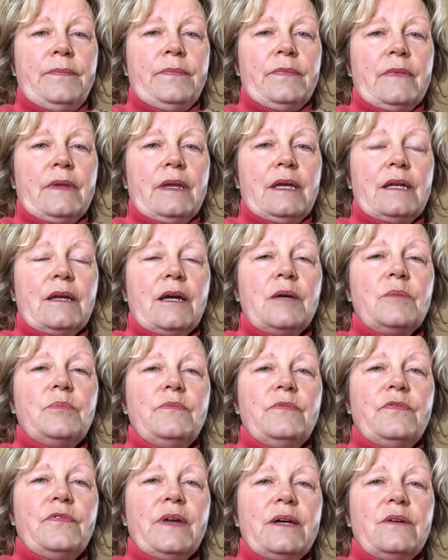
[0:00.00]
And I
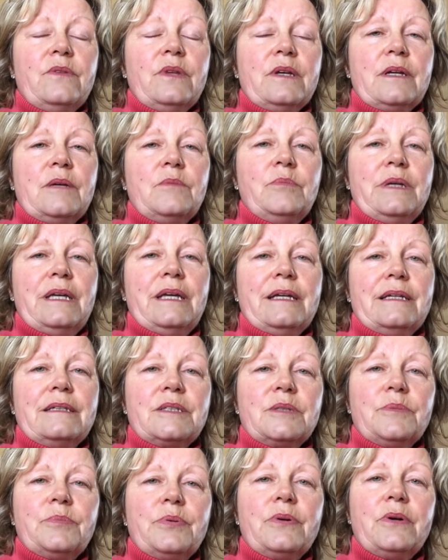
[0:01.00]
found that I began
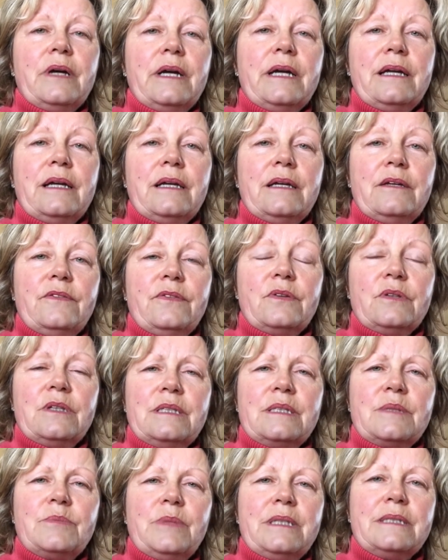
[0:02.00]
to pray for
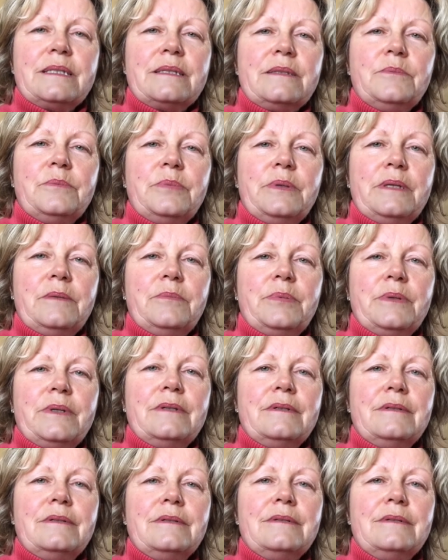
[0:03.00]
these Muslim people,